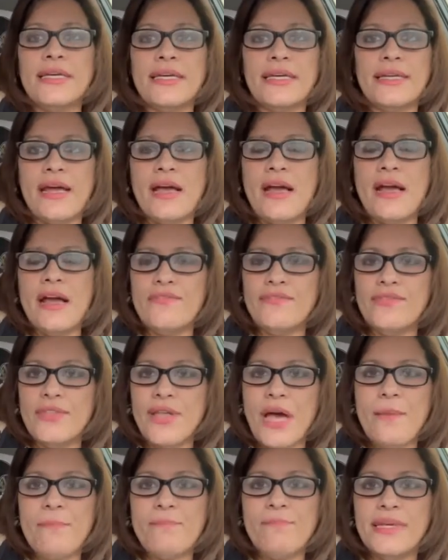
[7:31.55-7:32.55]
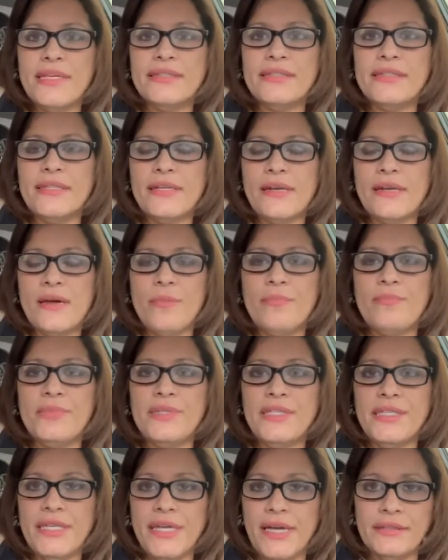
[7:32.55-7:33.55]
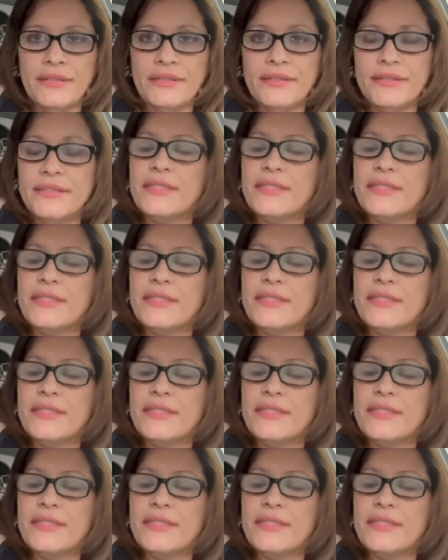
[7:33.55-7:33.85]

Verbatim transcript: and I have not picked it up yet.